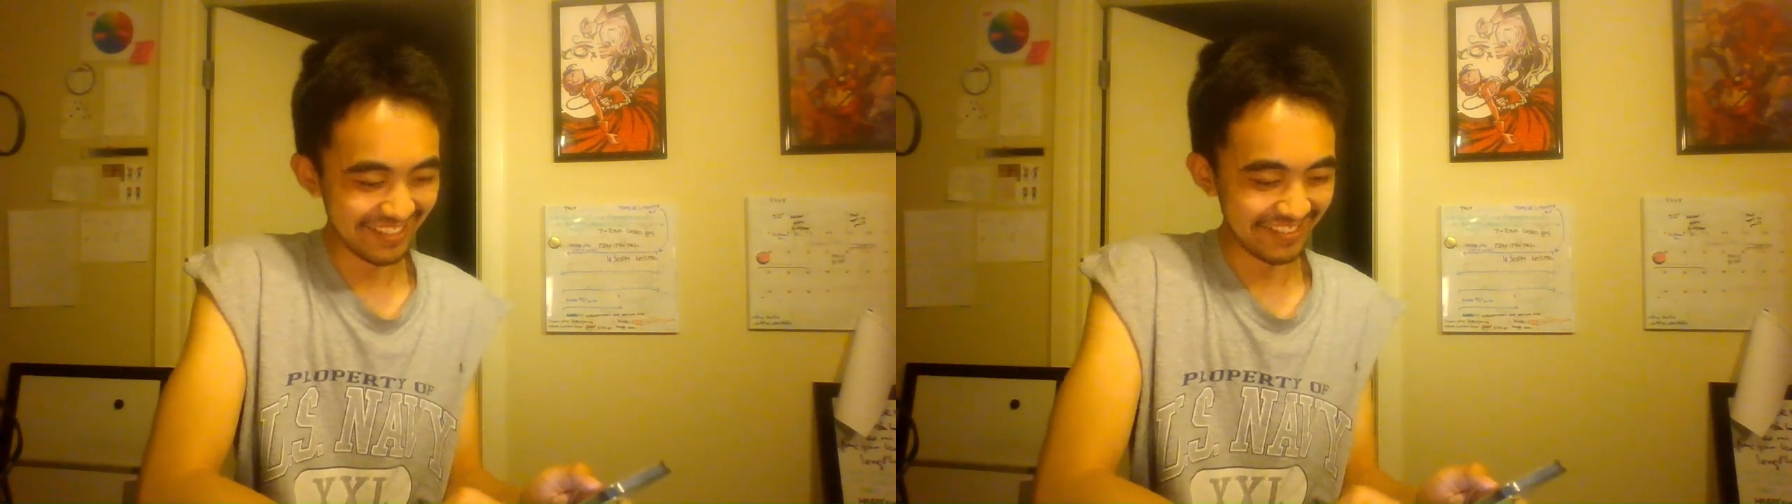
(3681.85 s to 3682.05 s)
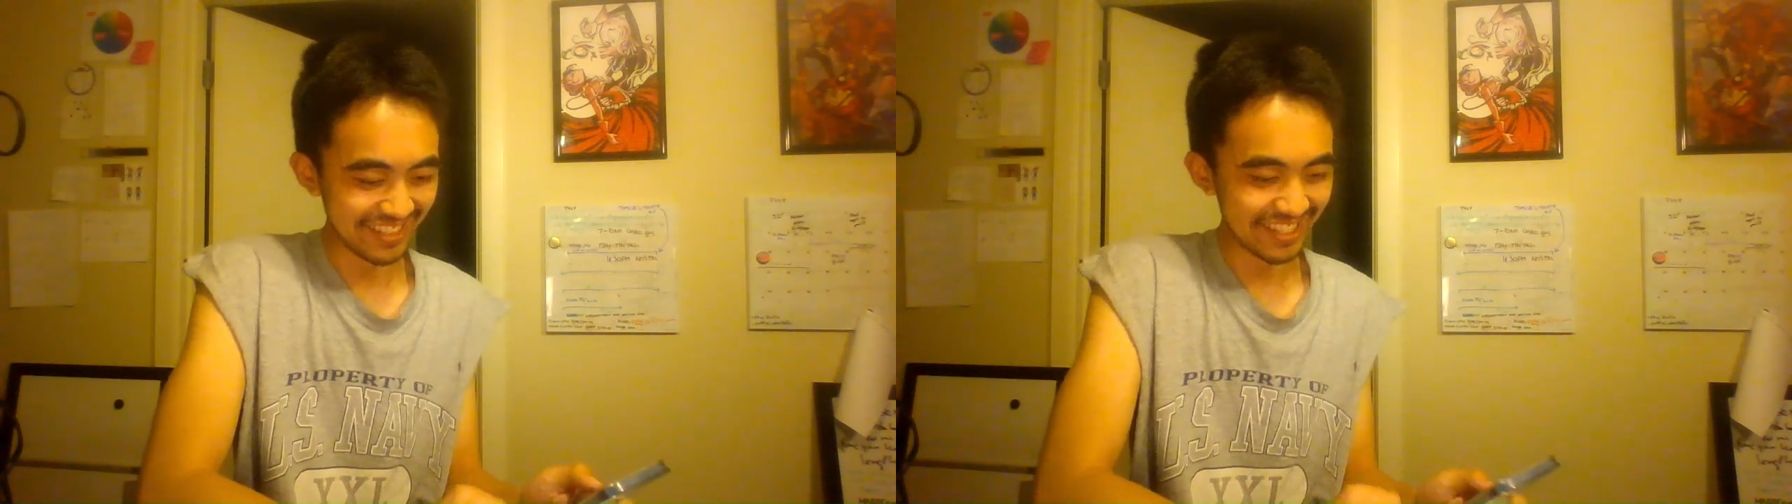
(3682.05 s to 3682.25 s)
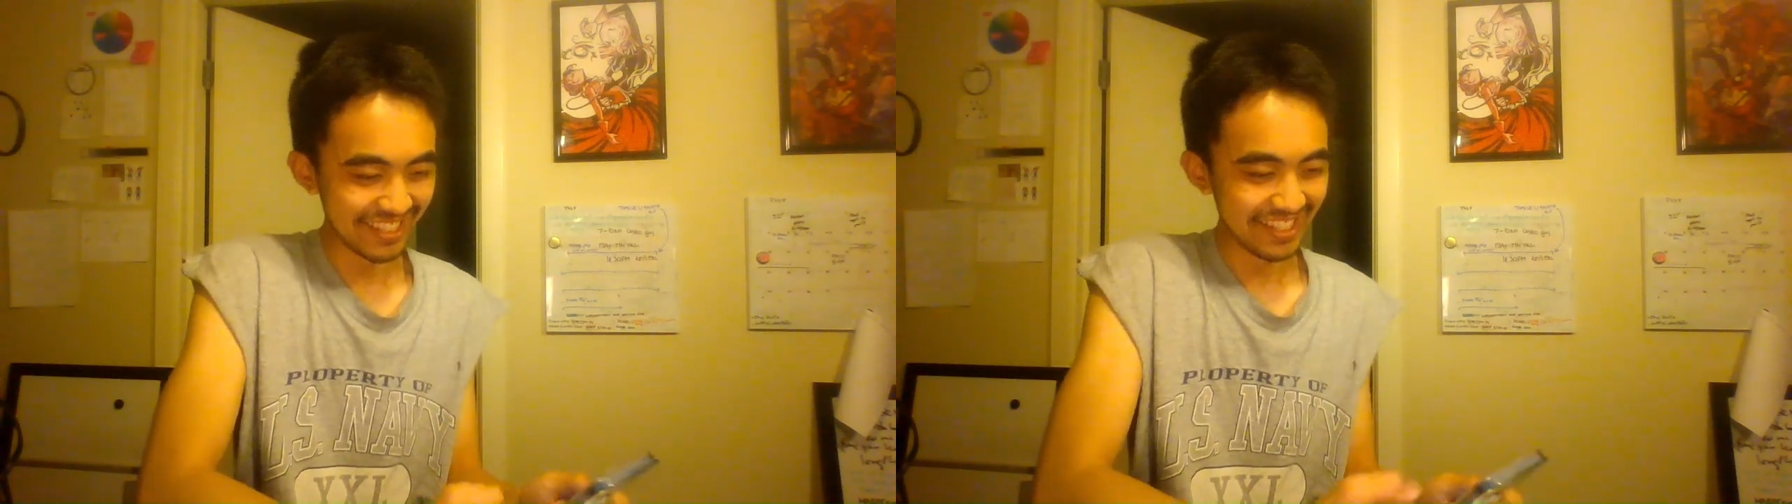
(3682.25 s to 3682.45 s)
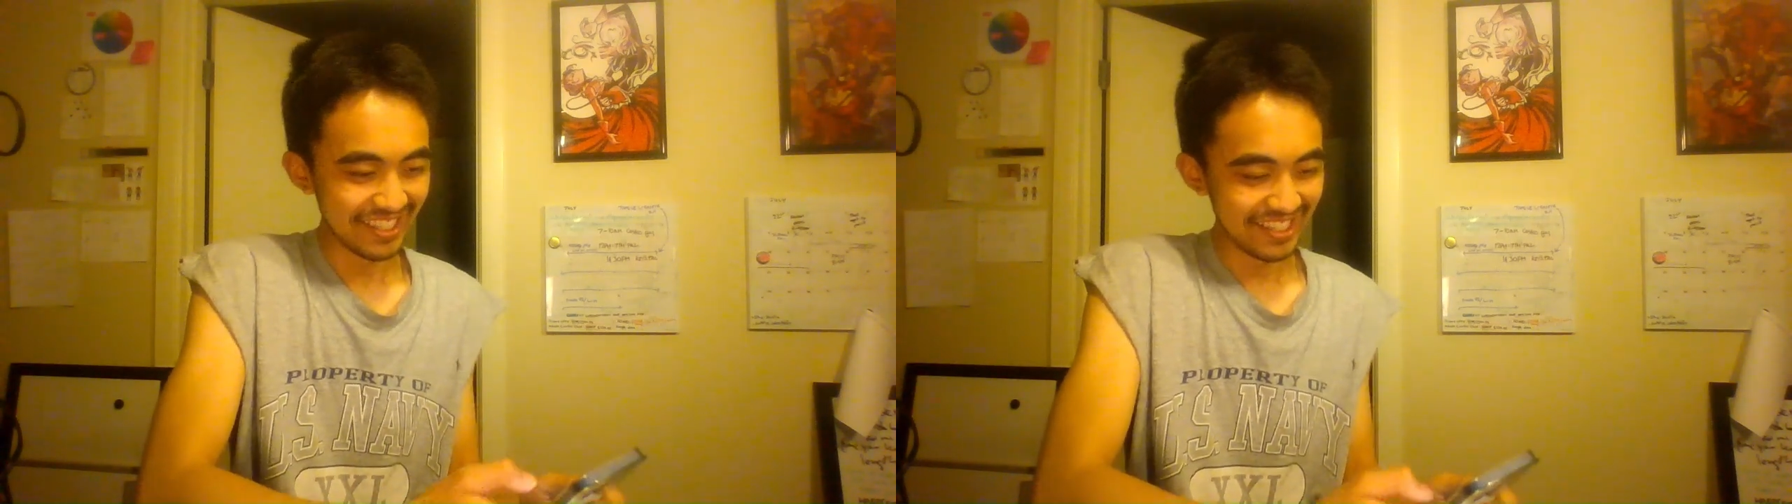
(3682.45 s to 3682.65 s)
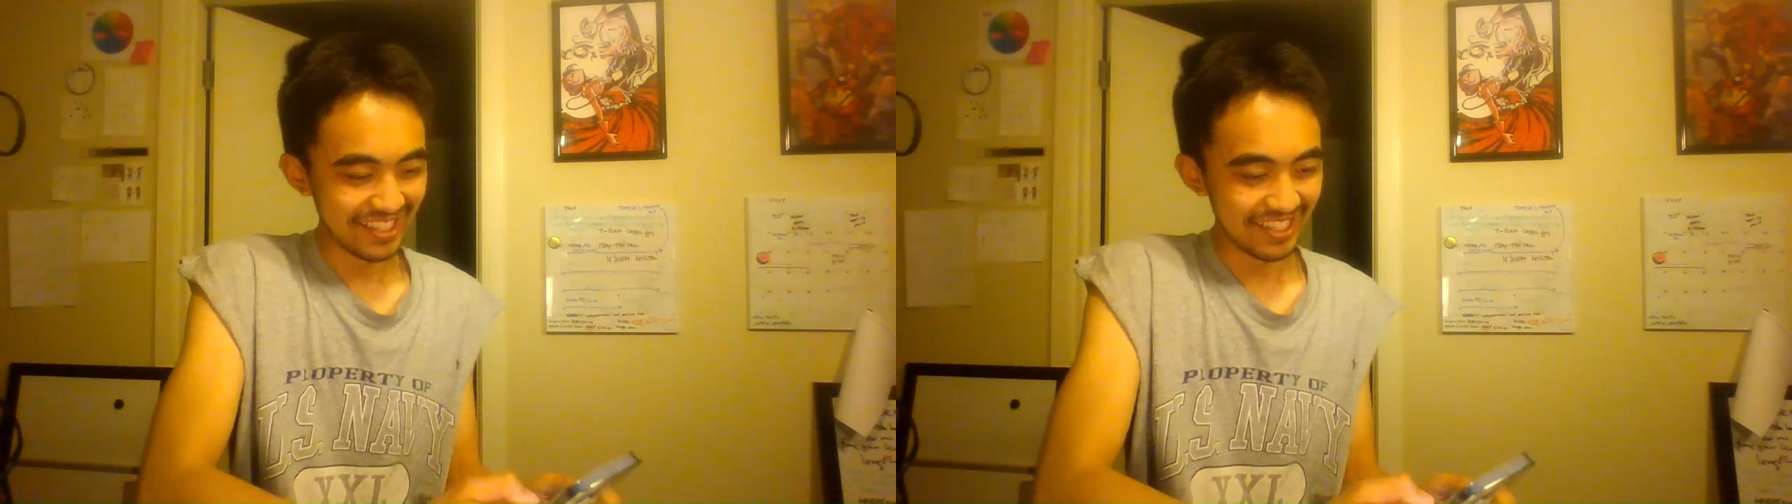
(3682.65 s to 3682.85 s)
which
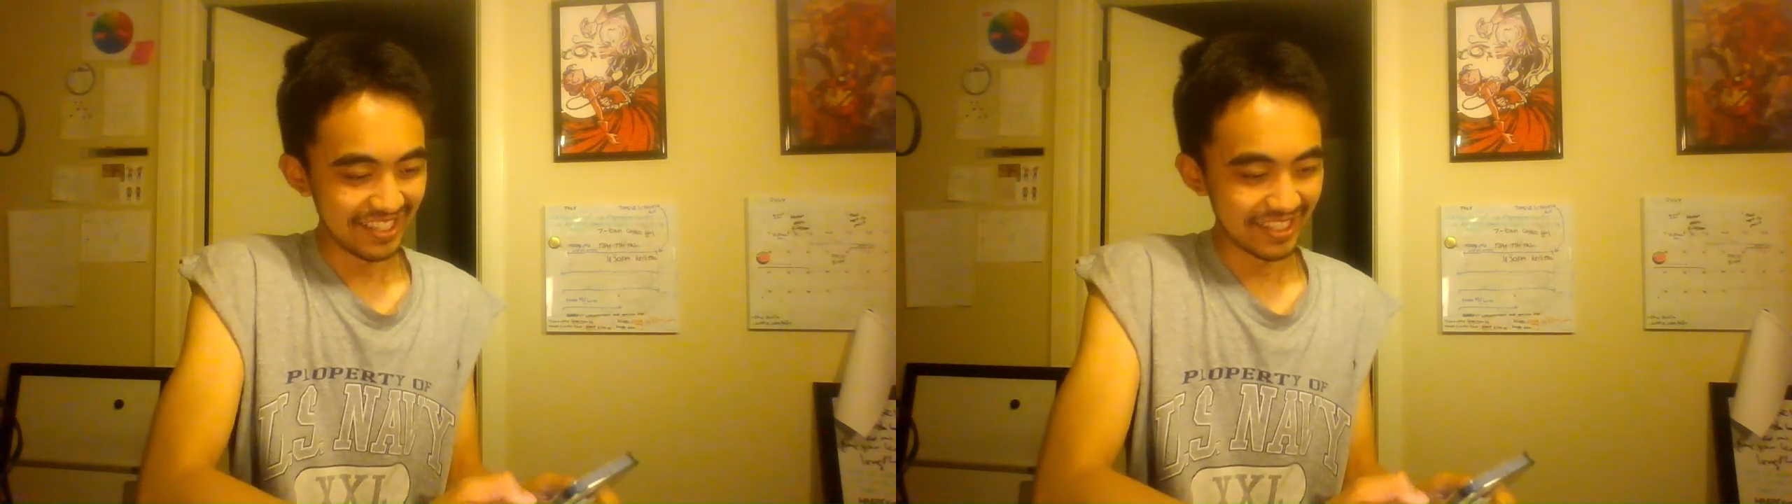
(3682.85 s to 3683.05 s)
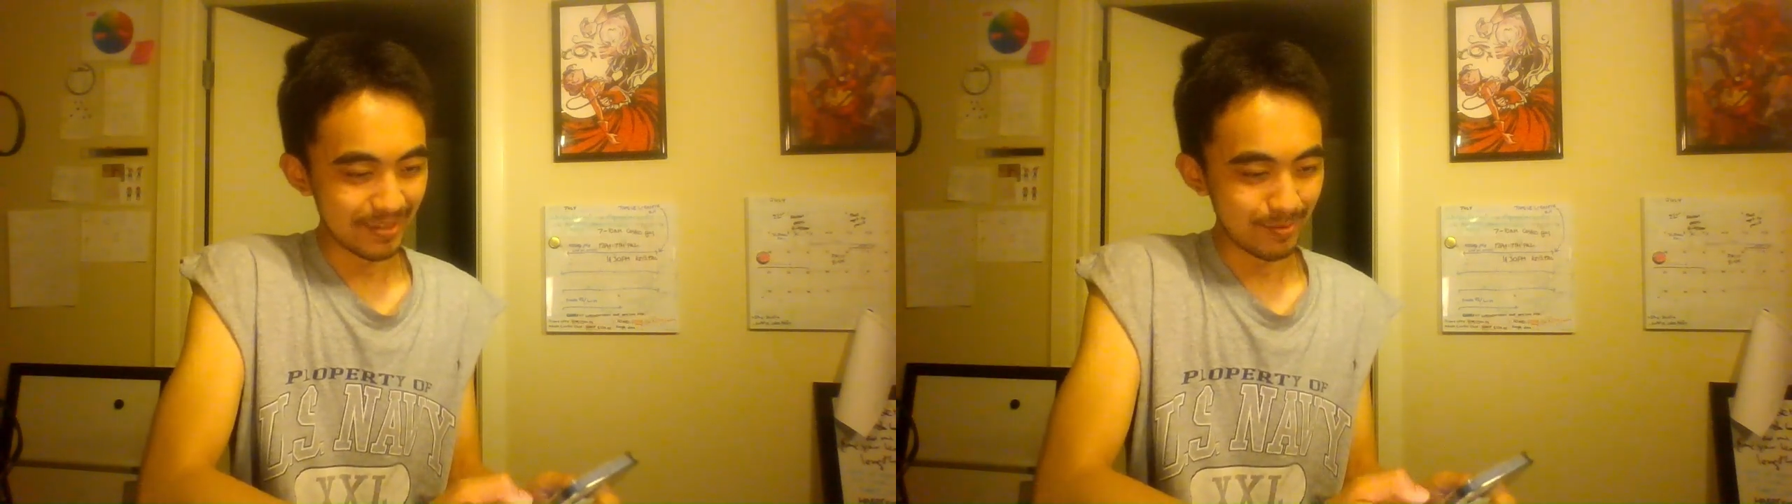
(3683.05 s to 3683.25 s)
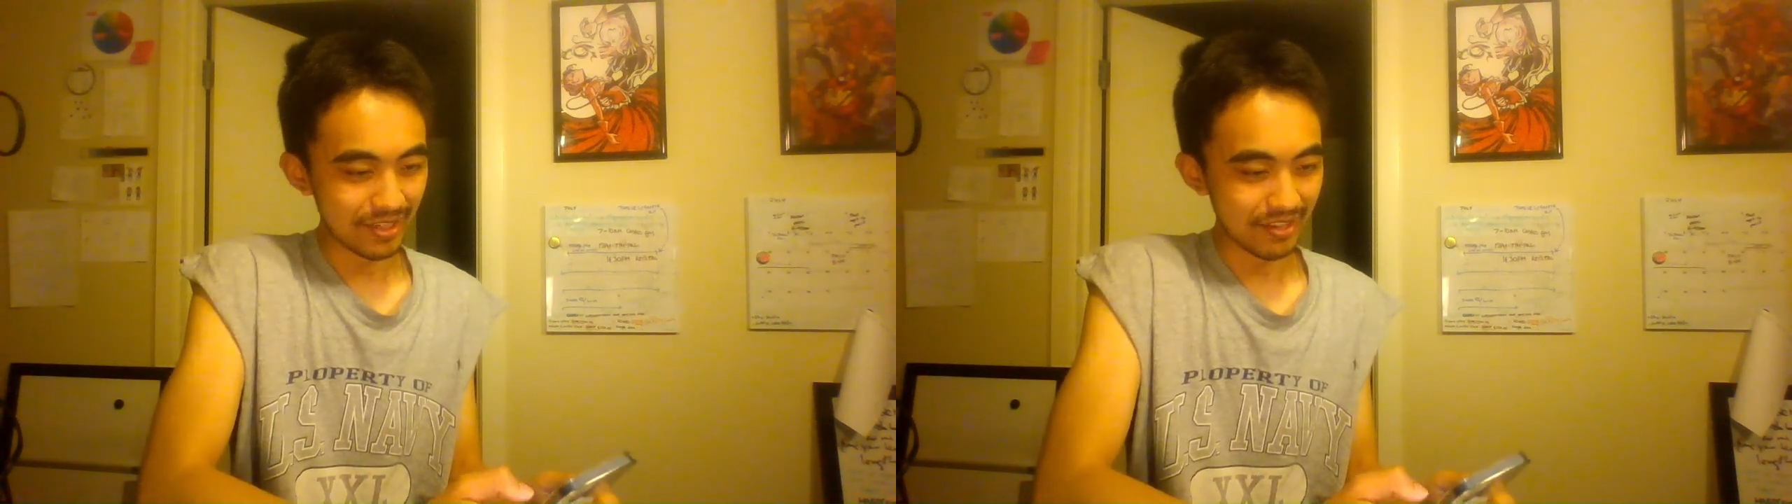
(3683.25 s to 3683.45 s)
seems